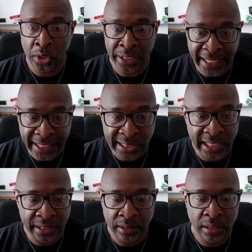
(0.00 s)
on
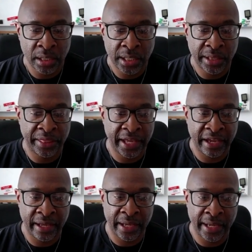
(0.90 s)
LinkedIn,
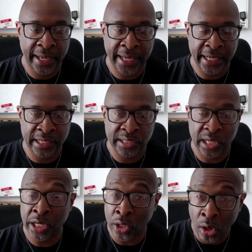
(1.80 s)
there is
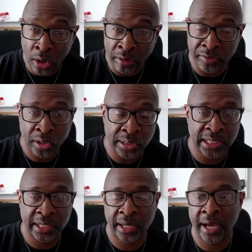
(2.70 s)
a lot of
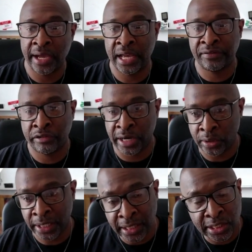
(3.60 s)
content I've created
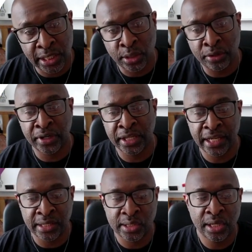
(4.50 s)
on LinkedIn over the
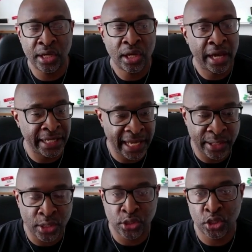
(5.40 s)
years,
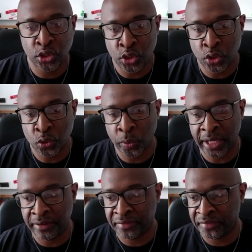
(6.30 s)
again, to do
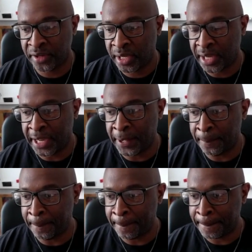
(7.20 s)
with
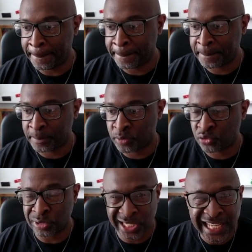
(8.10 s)

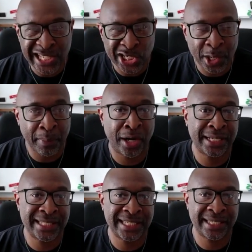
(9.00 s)
strategic
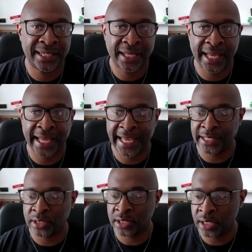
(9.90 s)
marketing
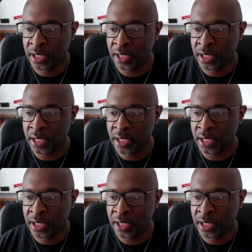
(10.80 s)
and